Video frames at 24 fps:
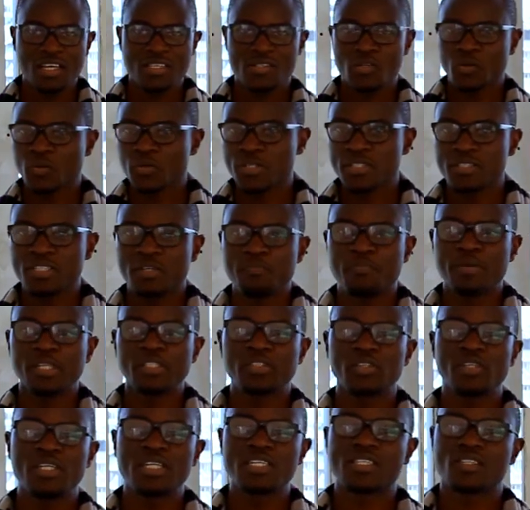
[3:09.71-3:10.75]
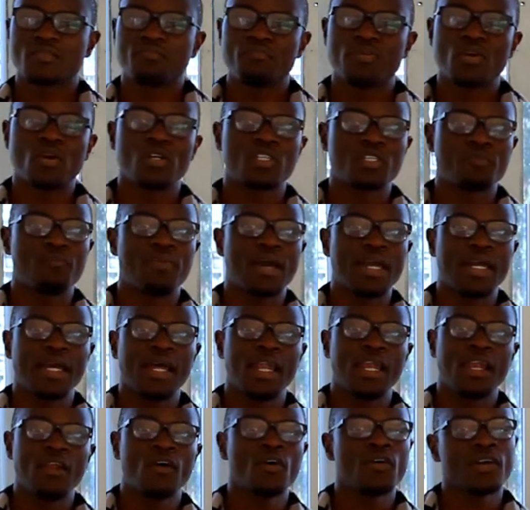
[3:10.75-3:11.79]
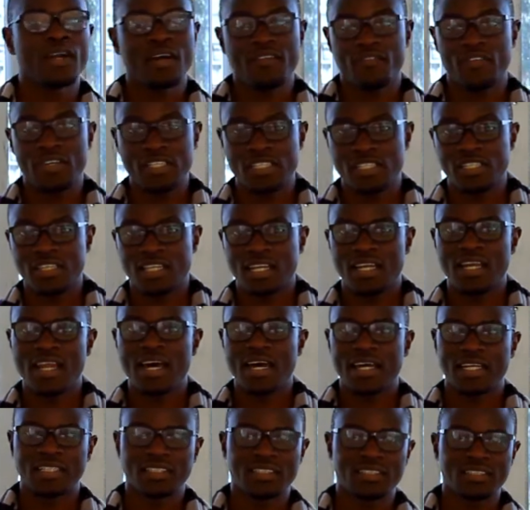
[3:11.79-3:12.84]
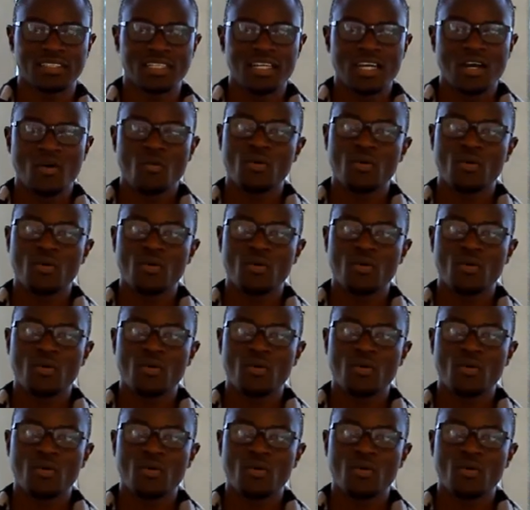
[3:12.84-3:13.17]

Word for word: So constipation is brought by low roughage in the diet.